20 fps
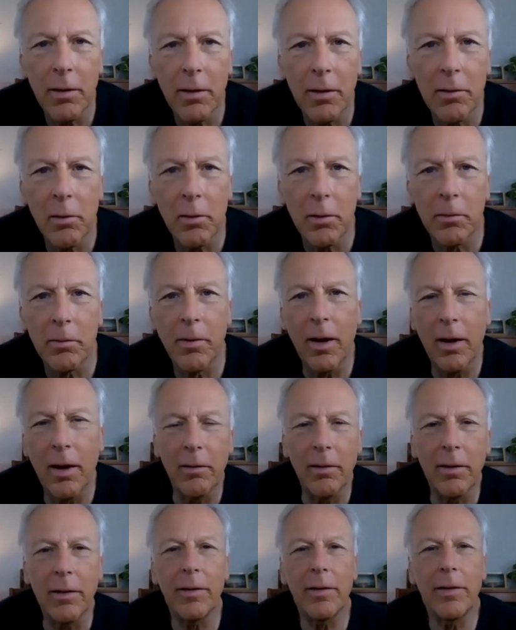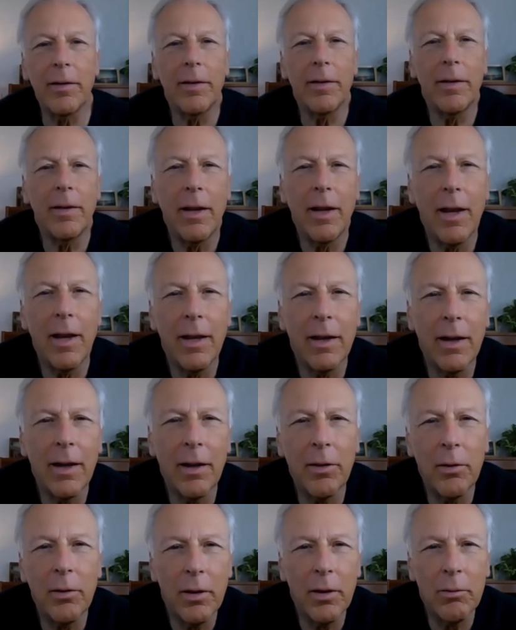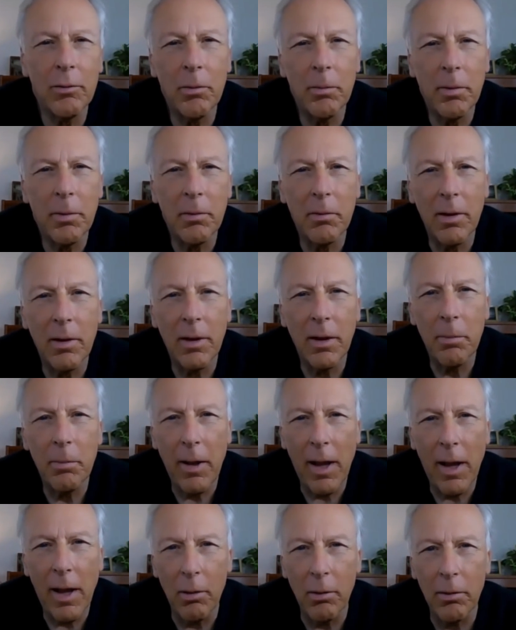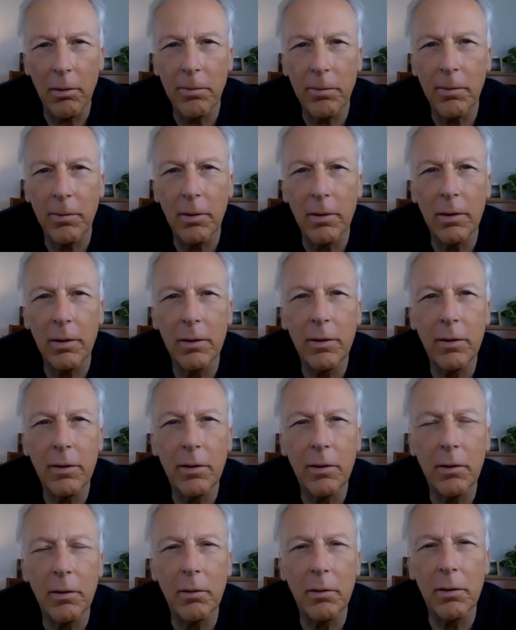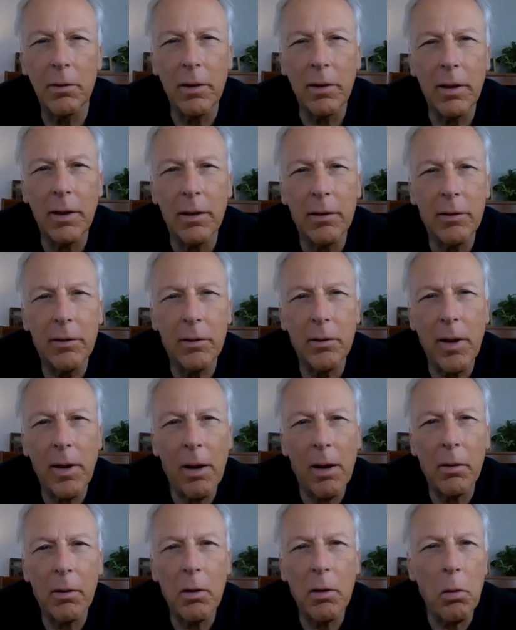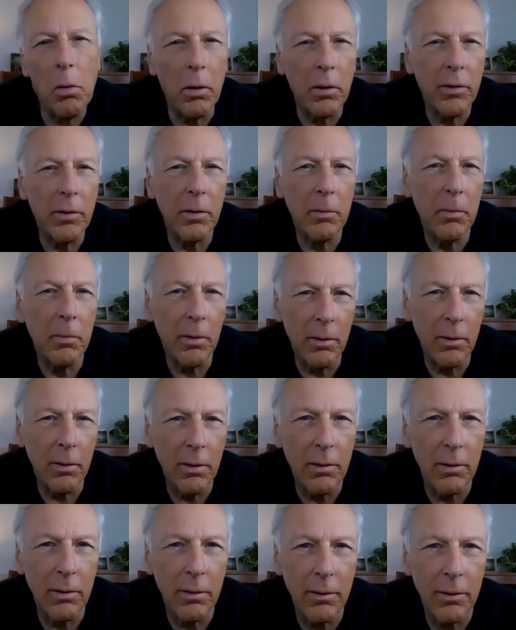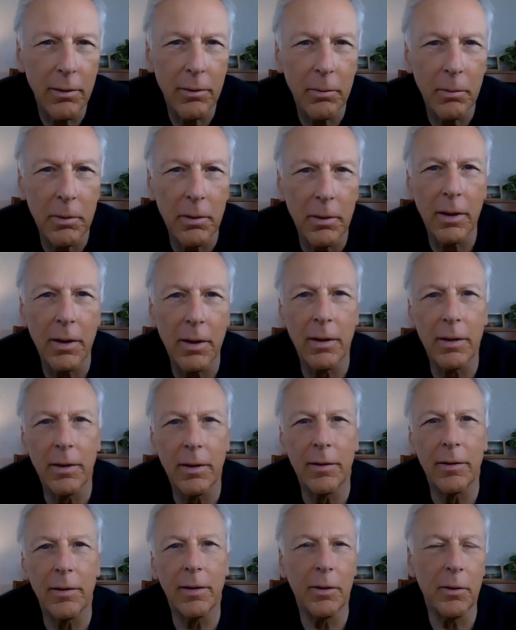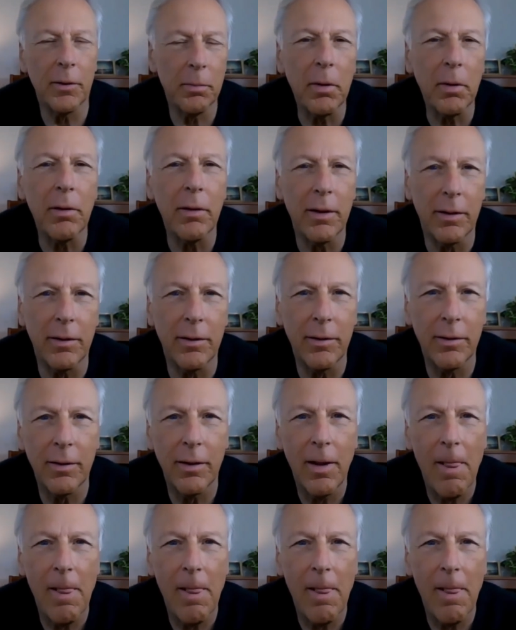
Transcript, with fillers: coronavirus, and I thought it would be really powerful to look into how A Course in Miracles would look at this experience.